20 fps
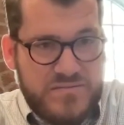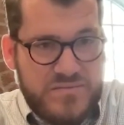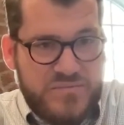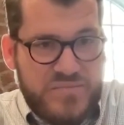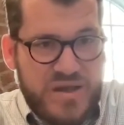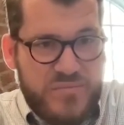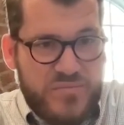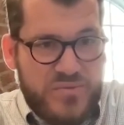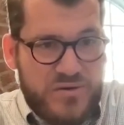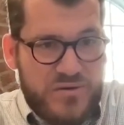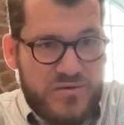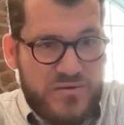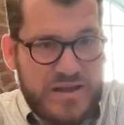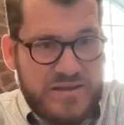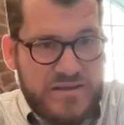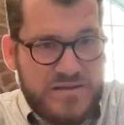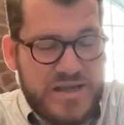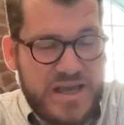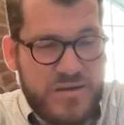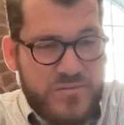people
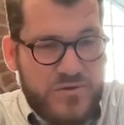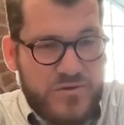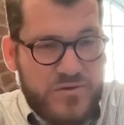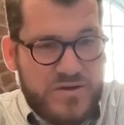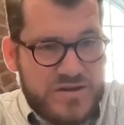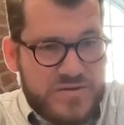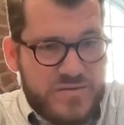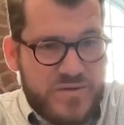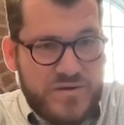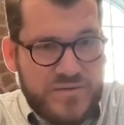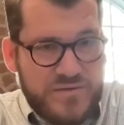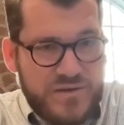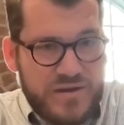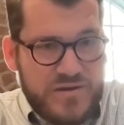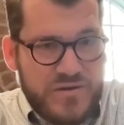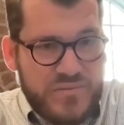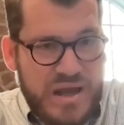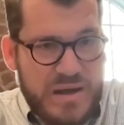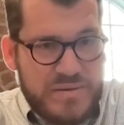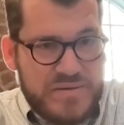at the table because we don't think
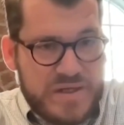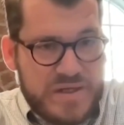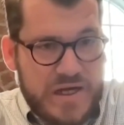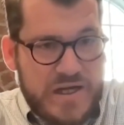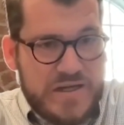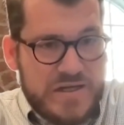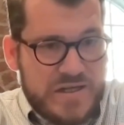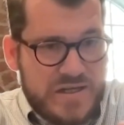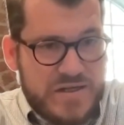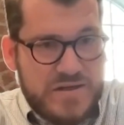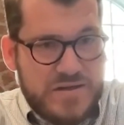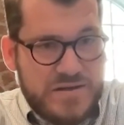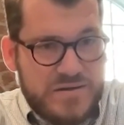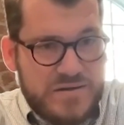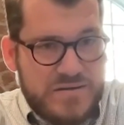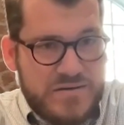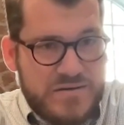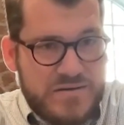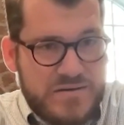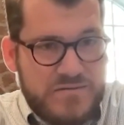they're baptized,
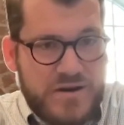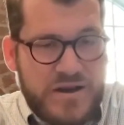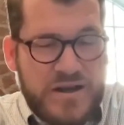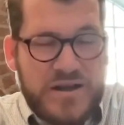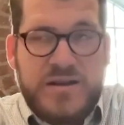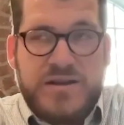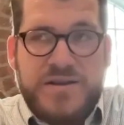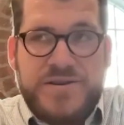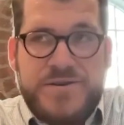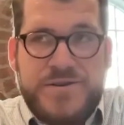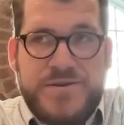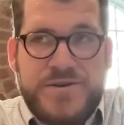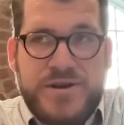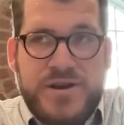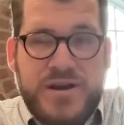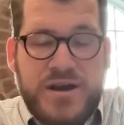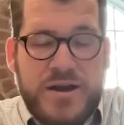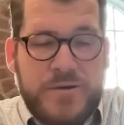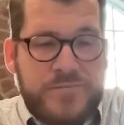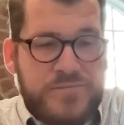right?
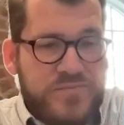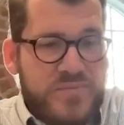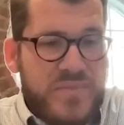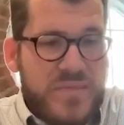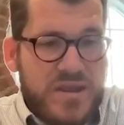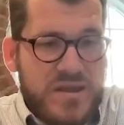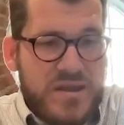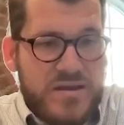And